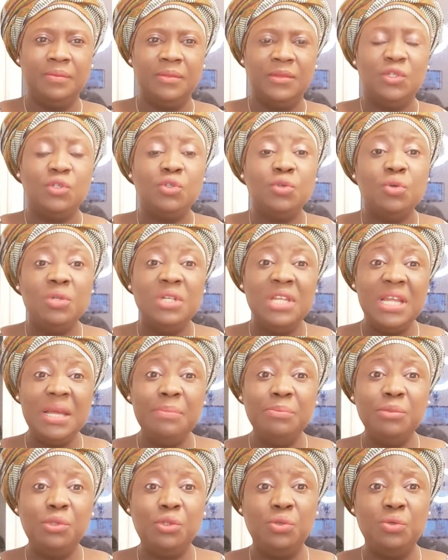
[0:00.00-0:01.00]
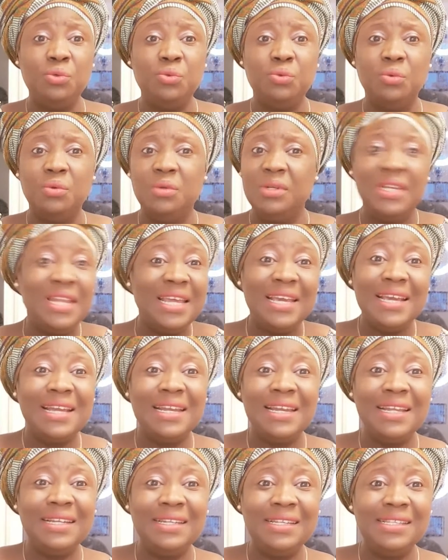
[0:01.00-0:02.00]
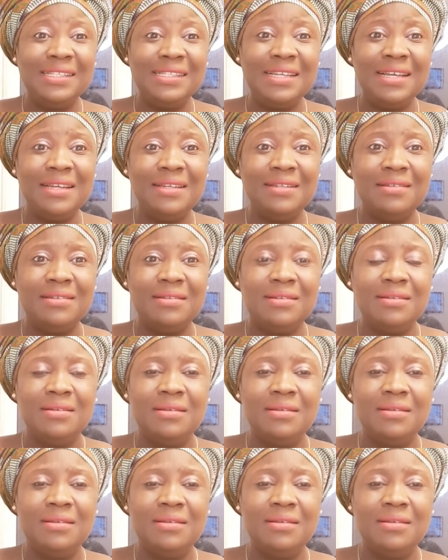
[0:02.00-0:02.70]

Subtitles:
So them too, they can understand.